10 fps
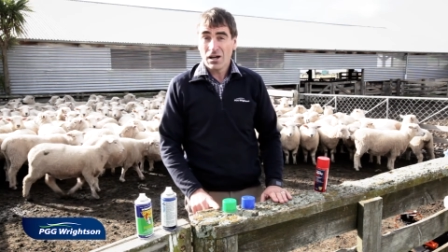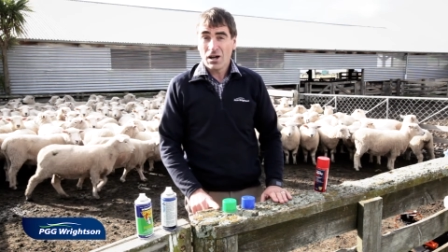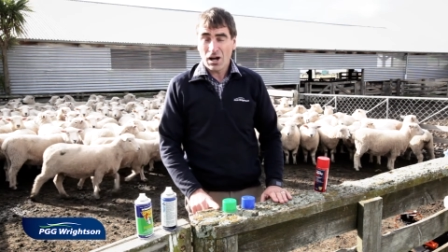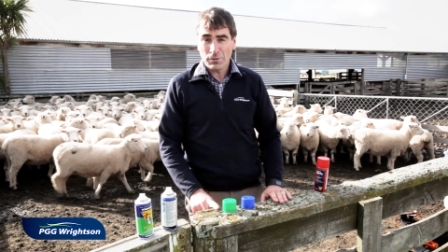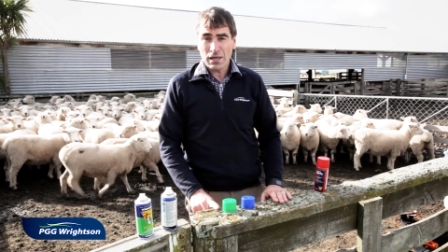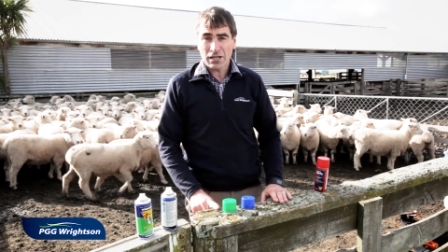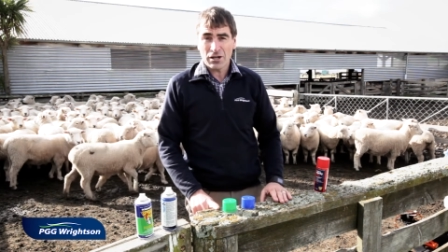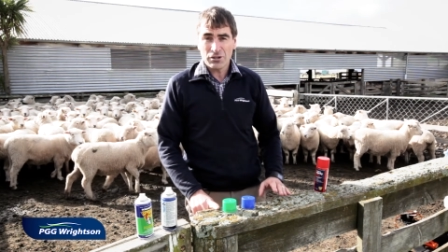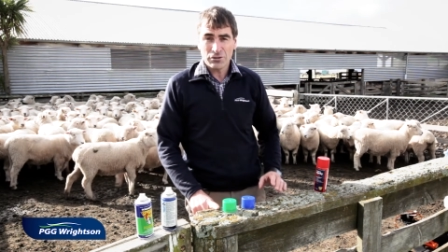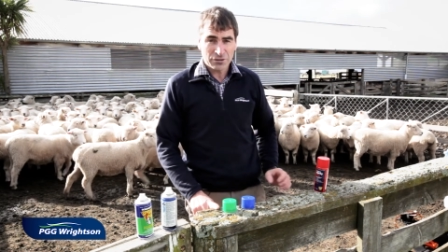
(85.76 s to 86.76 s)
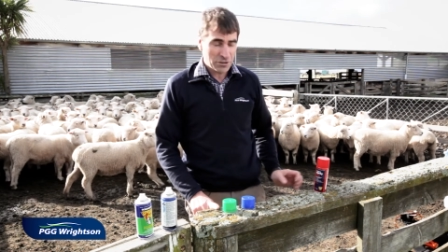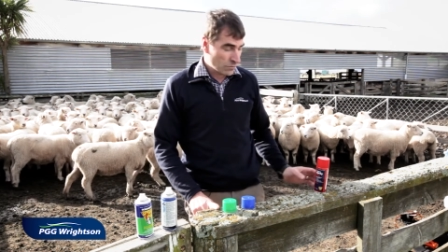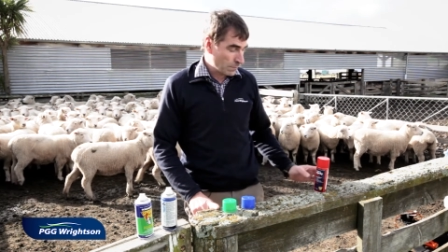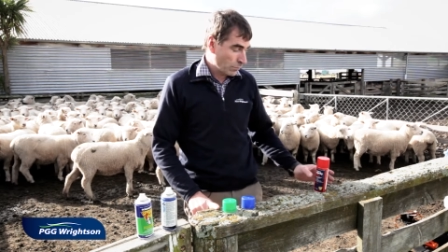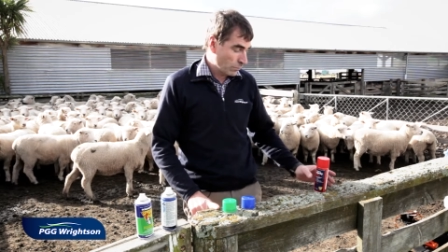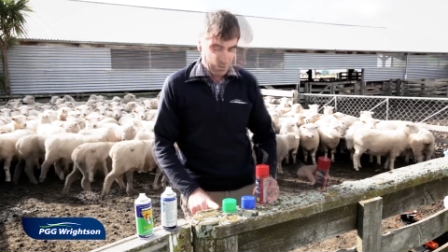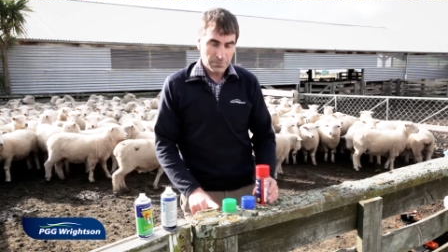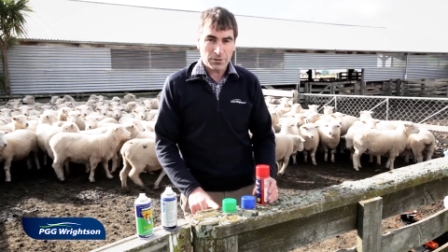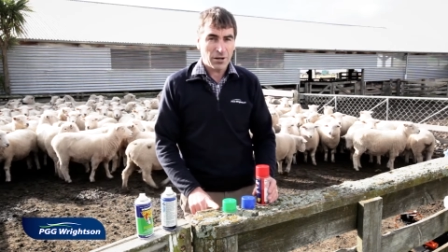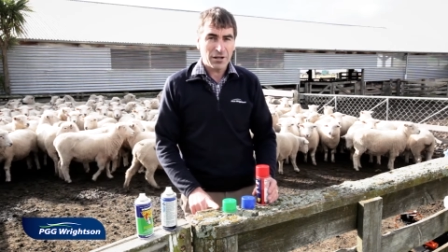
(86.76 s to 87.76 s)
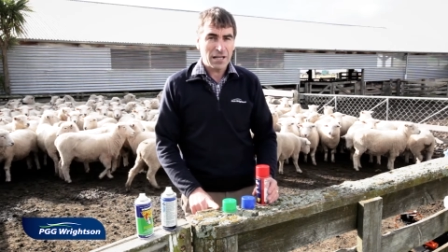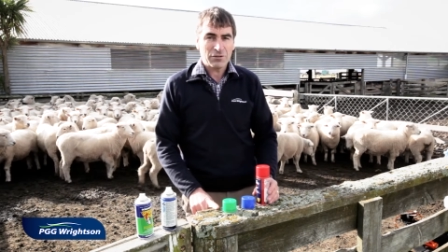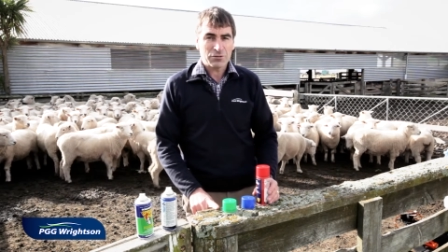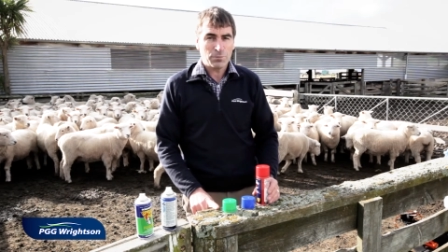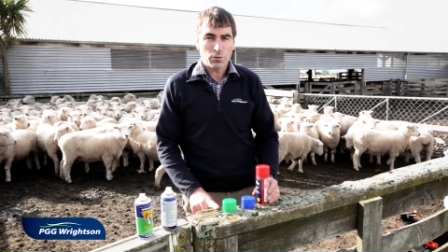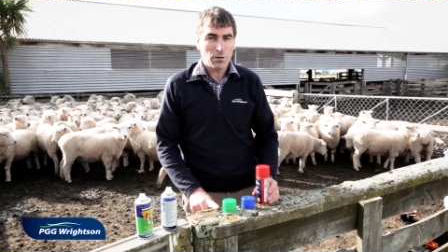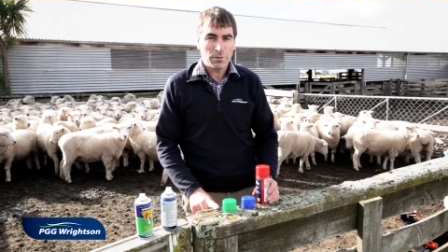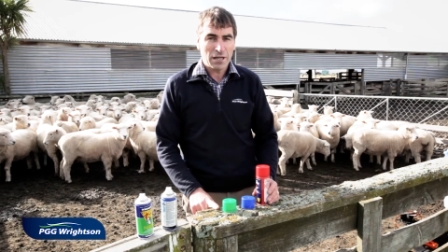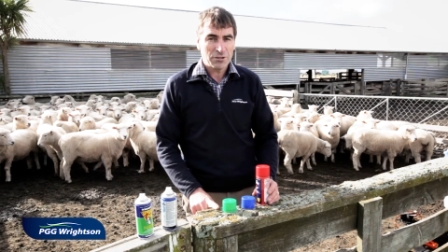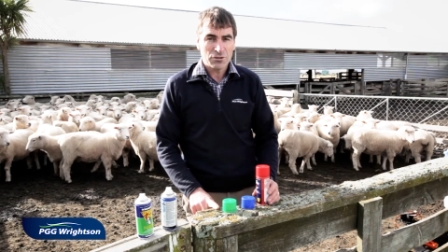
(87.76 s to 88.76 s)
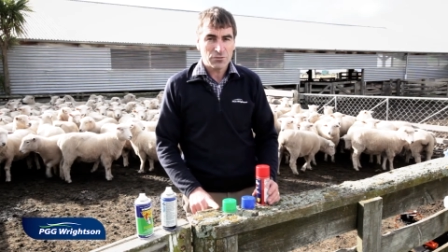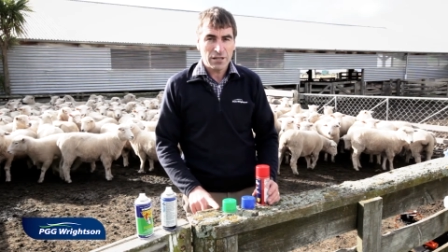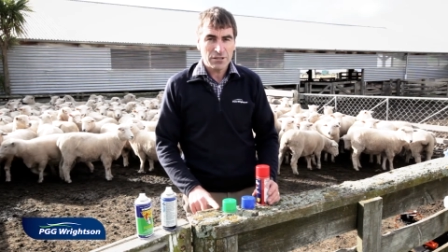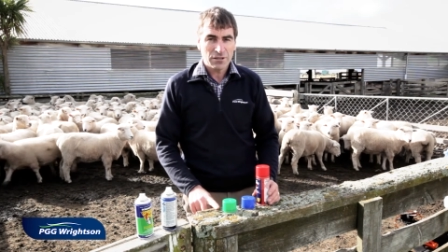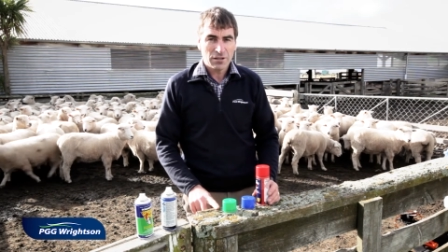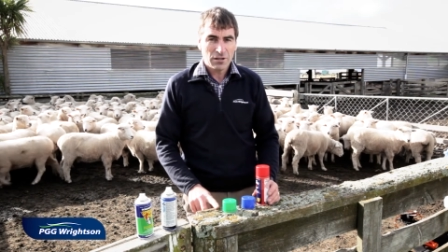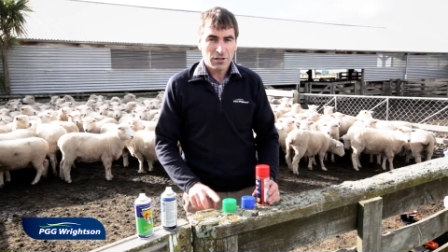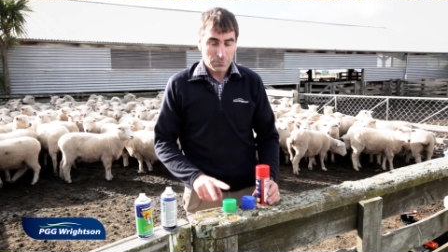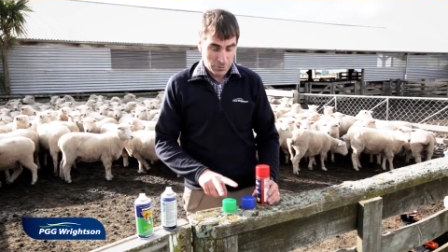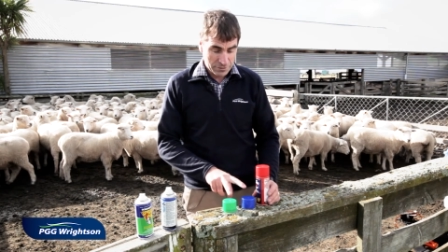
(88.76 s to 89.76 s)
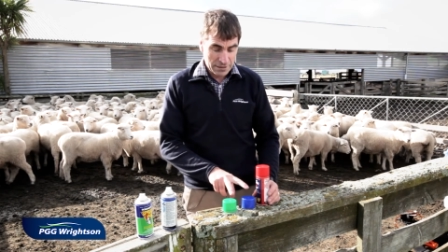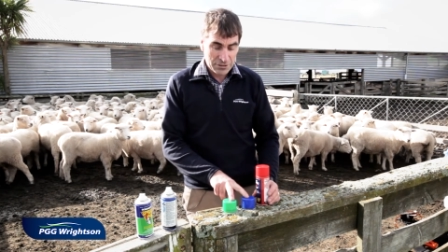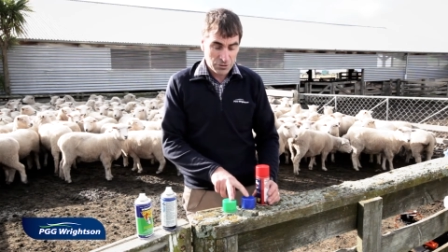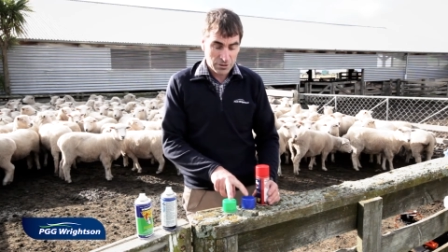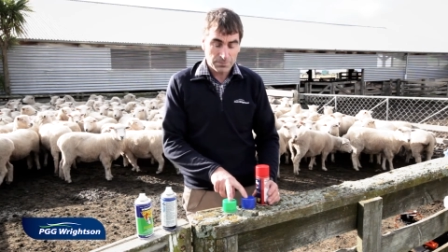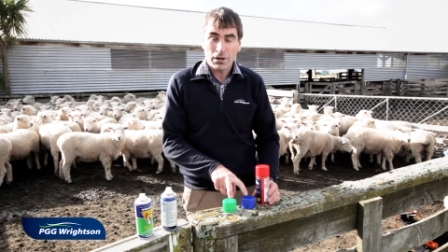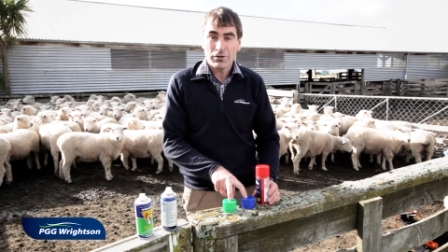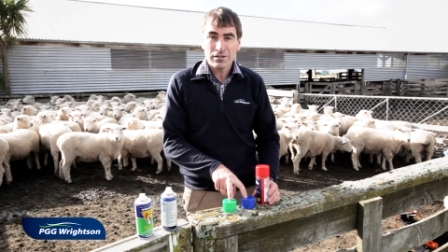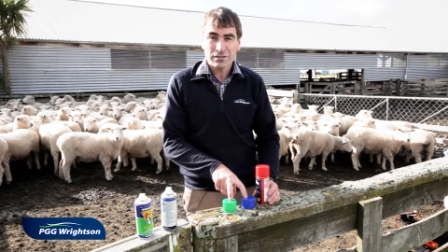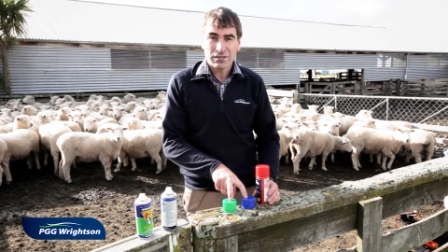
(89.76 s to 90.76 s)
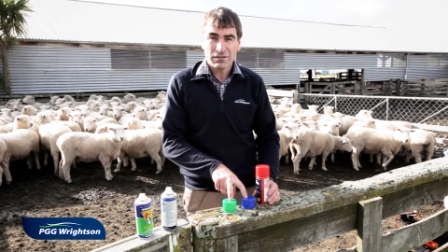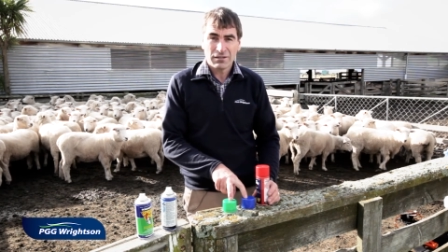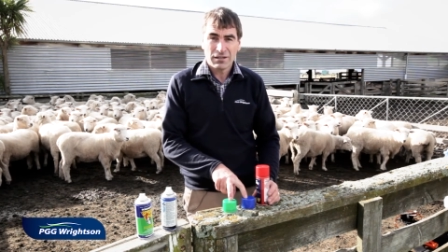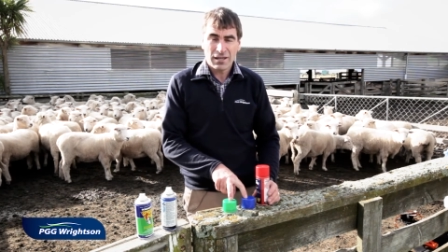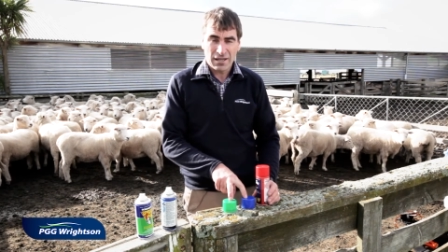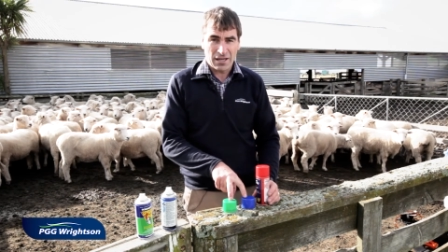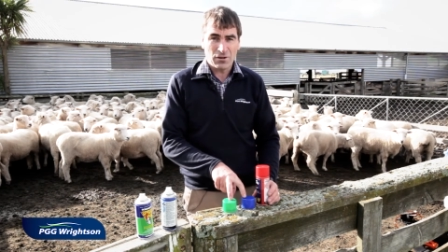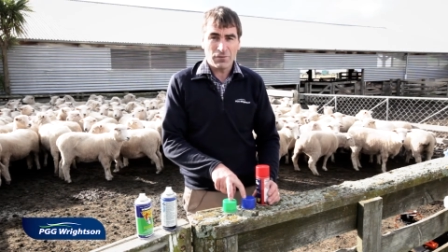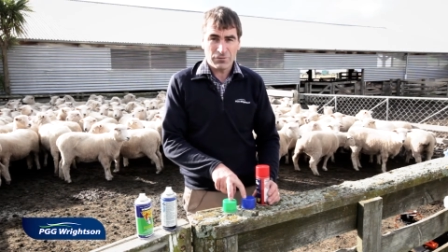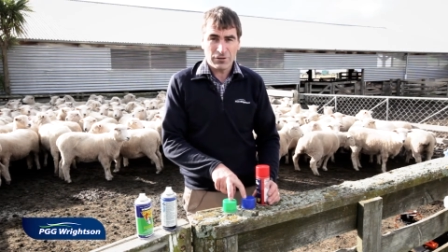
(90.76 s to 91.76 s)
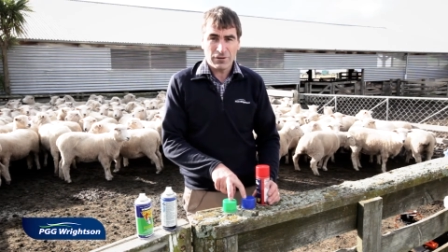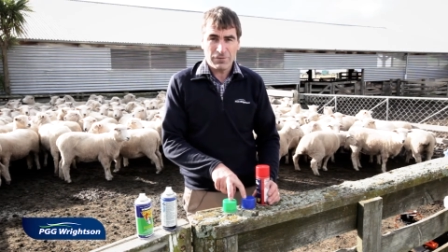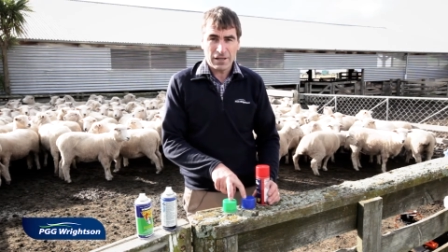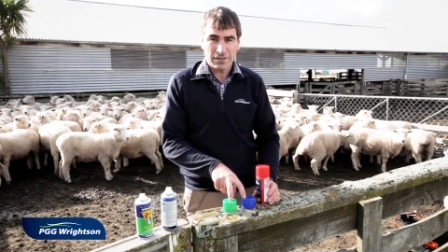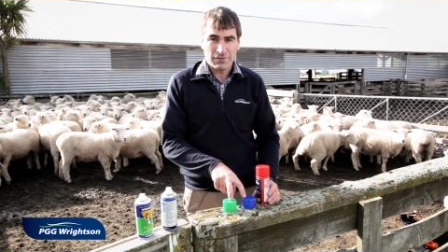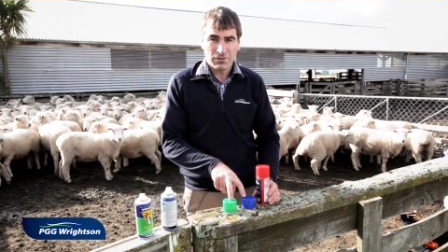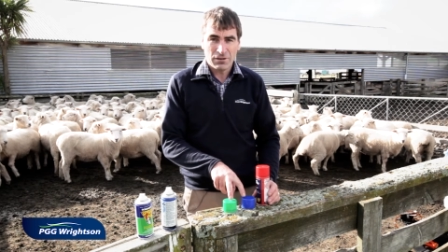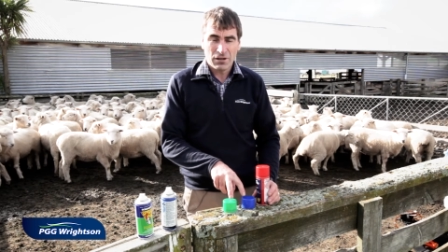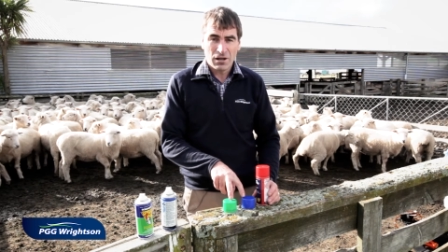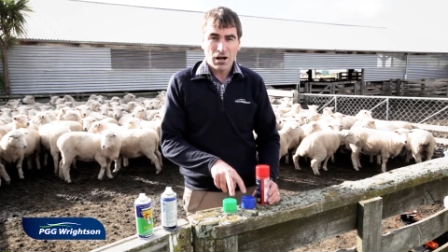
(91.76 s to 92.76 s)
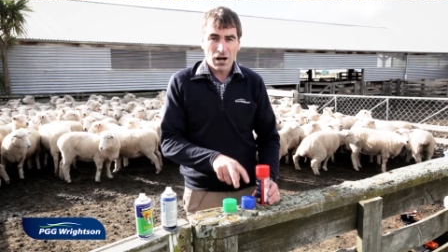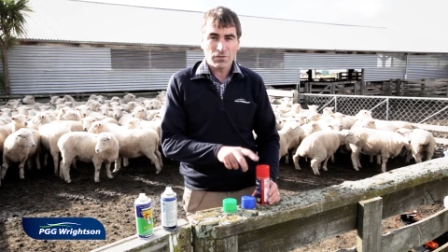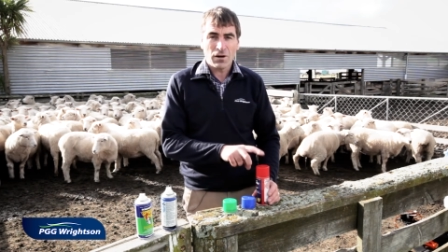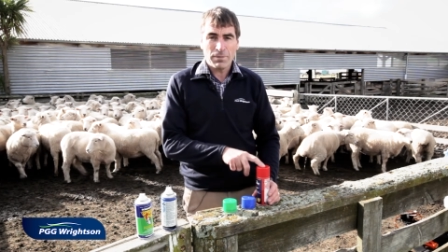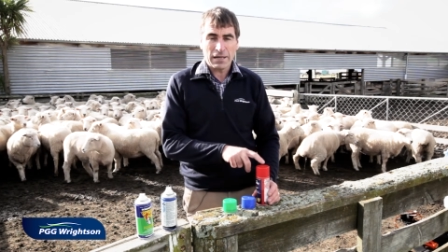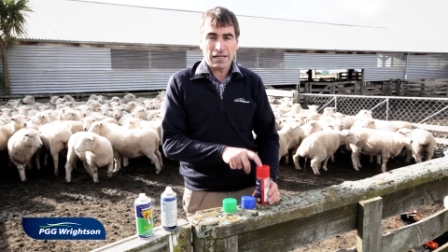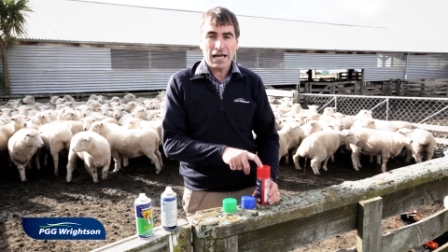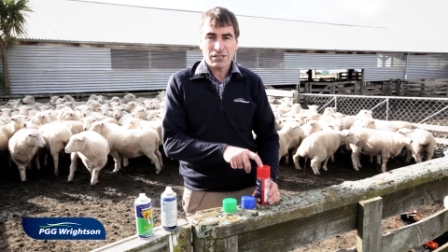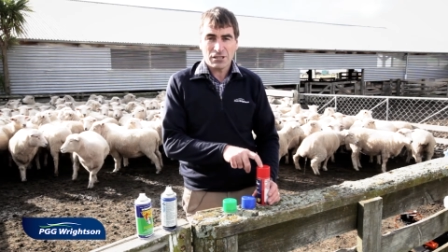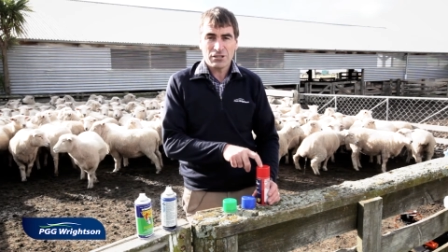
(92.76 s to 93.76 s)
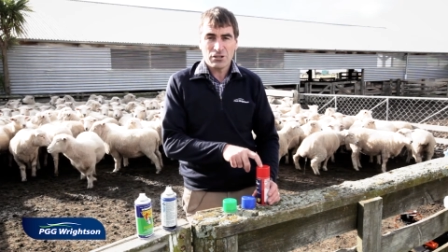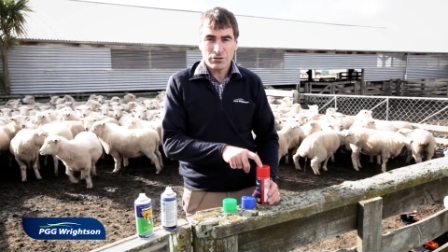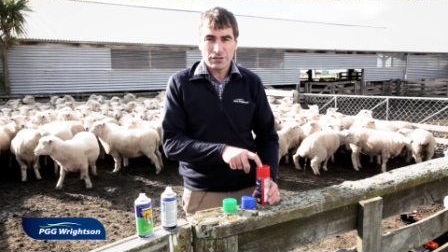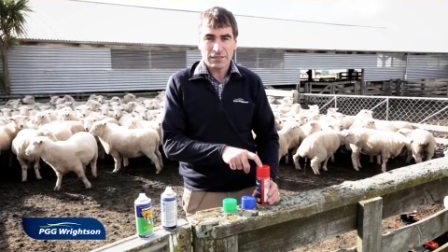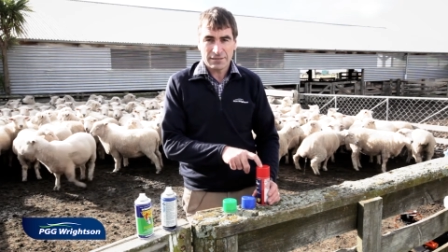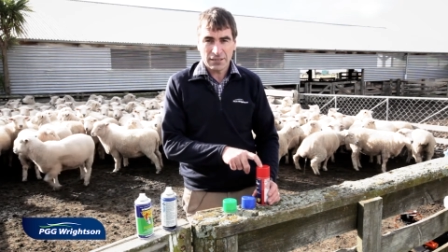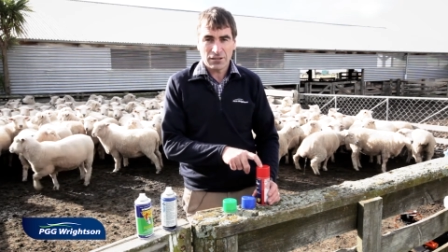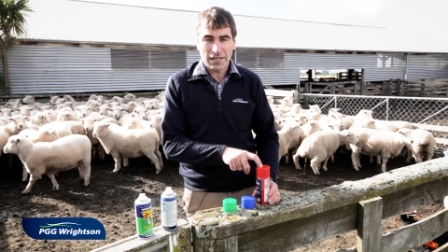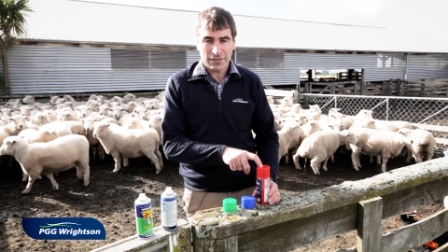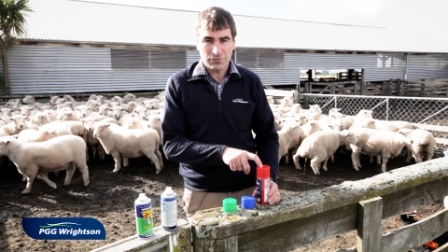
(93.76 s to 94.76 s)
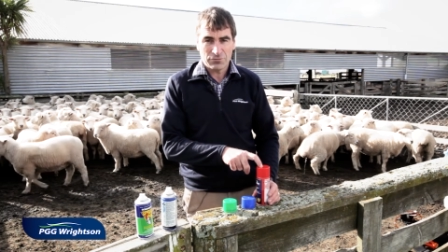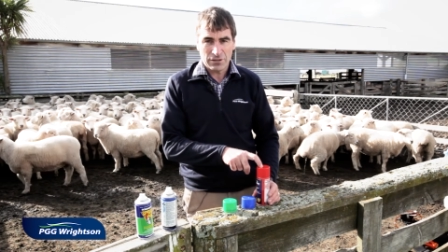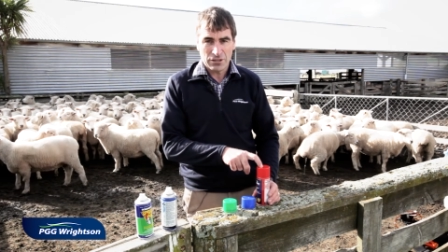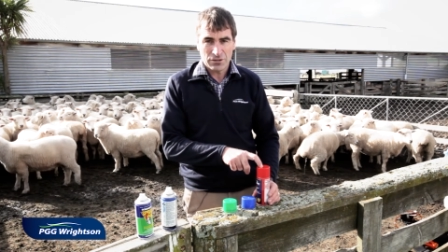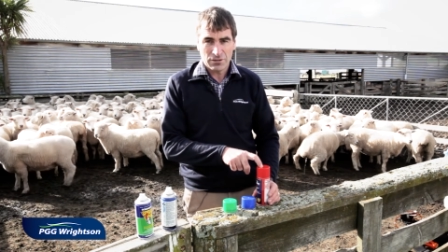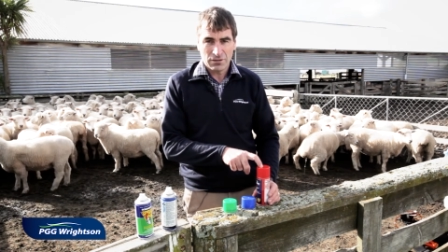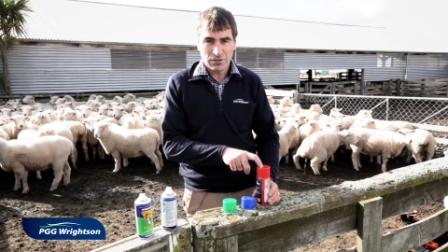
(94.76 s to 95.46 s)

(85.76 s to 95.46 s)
I'll now go to using a triple, but I don't have a triple combination drench because these two components are not very effective. I've gone back largely to using a single active drench.